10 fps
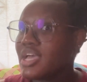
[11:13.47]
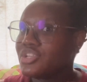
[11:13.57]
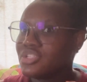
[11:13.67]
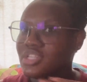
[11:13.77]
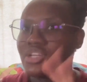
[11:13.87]

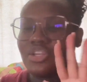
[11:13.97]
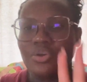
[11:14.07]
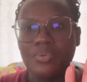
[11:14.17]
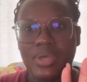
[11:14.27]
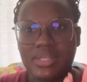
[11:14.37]
She said,
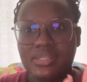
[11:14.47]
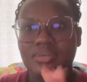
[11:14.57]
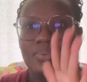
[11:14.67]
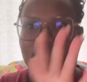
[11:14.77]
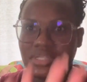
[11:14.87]
wait
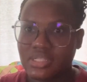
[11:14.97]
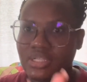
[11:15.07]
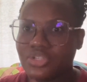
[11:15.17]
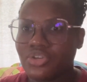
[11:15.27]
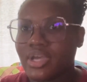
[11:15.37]
until
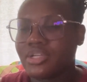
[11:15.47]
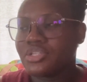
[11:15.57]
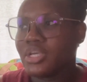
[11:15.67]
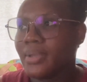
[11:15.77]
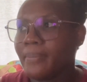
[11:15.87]
the triage
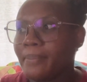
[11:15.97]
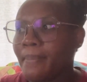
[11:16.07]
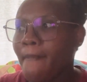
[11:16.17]
came.